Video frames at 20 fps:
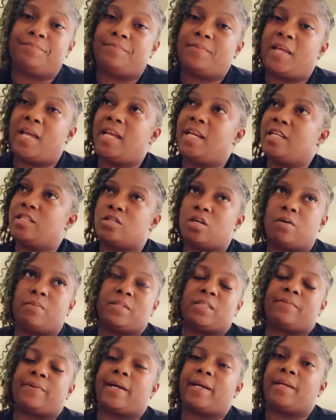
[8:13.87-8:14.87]
And he's
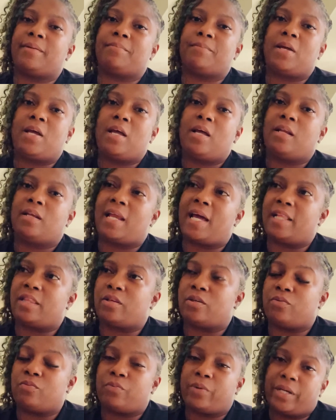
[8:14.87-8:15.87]
always right. Like
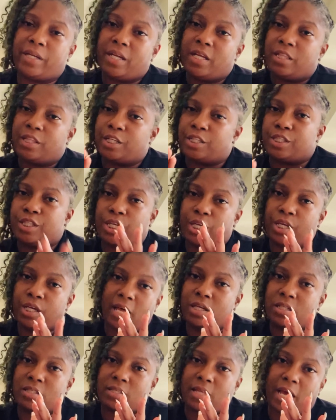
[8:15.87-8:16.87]
the tint
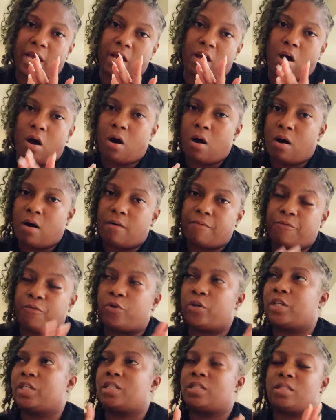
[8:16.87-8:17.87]
is like off
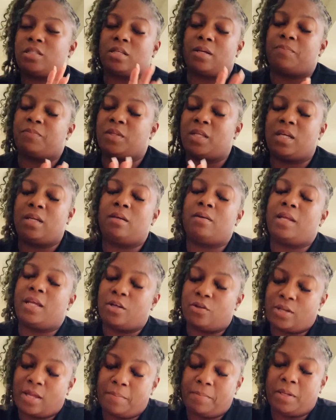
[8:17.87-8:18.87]
or something,
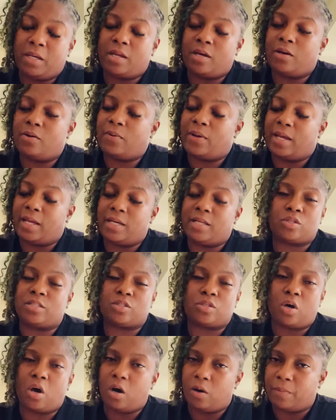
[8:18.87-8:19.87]
he'll let me know, and
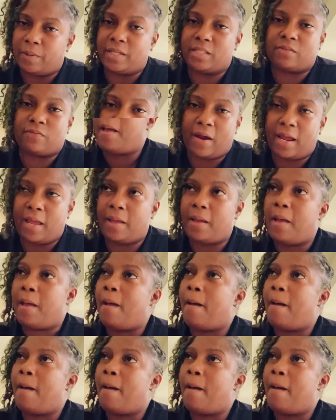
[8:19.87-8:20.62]
it's always right.